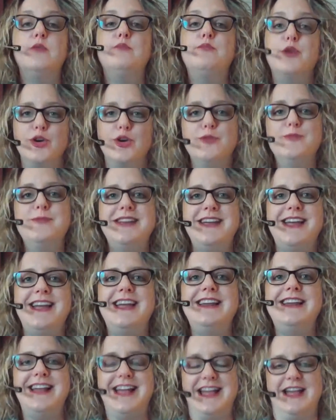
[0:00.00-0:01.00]

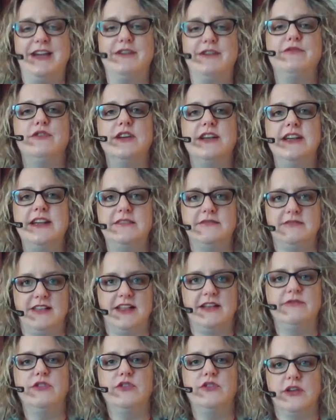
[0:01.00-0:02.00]
permeate every
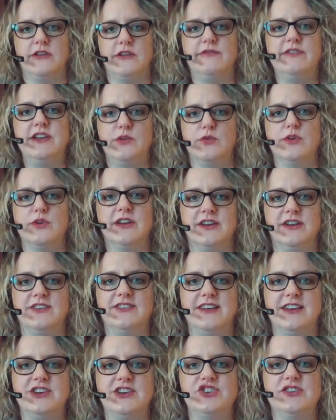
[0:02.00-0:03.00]
level of the
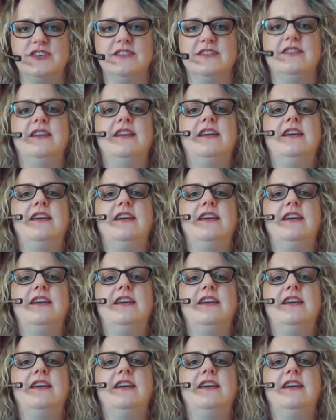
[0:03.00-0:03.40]
organization.